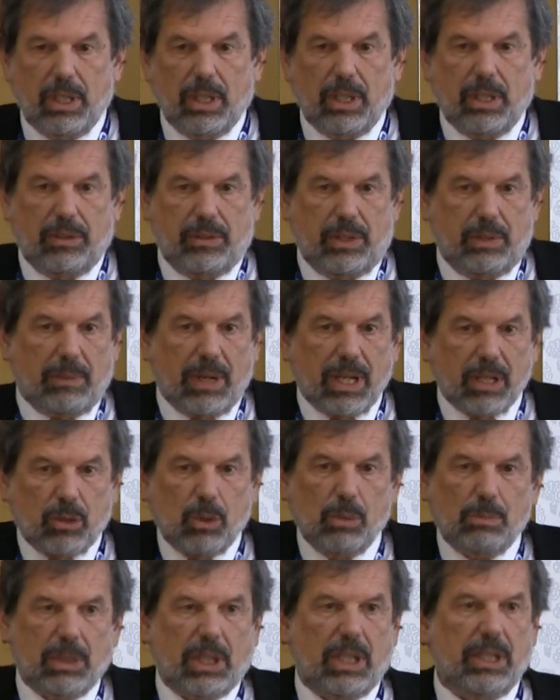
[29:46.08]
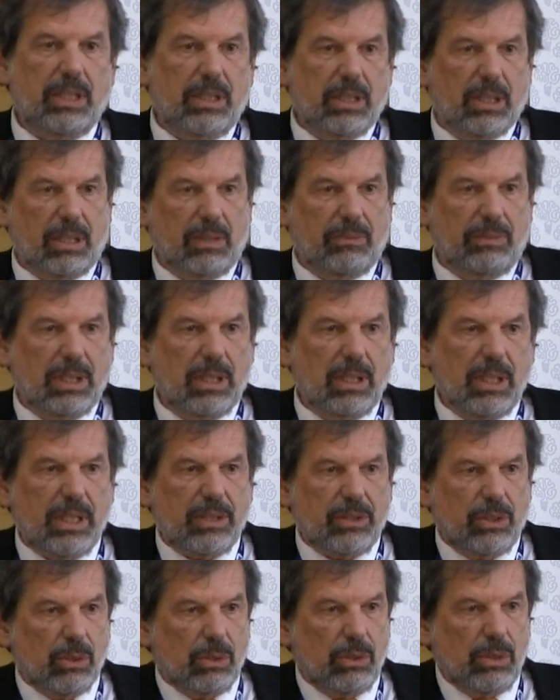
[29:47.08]
The vacuum cleaner will
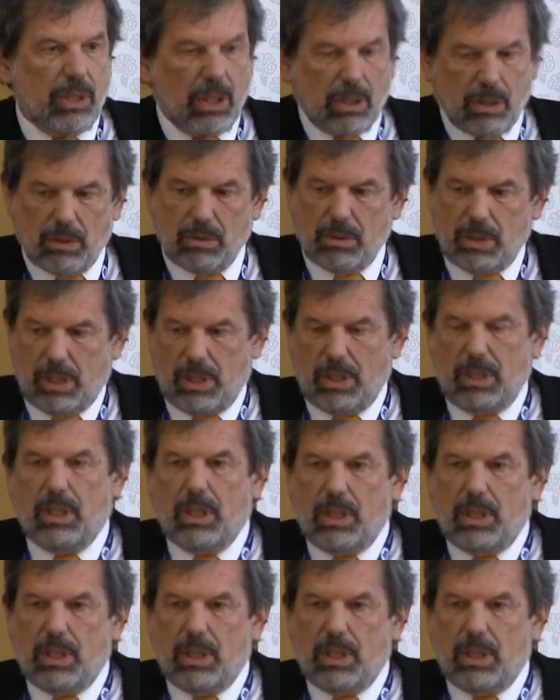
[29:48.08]
let you know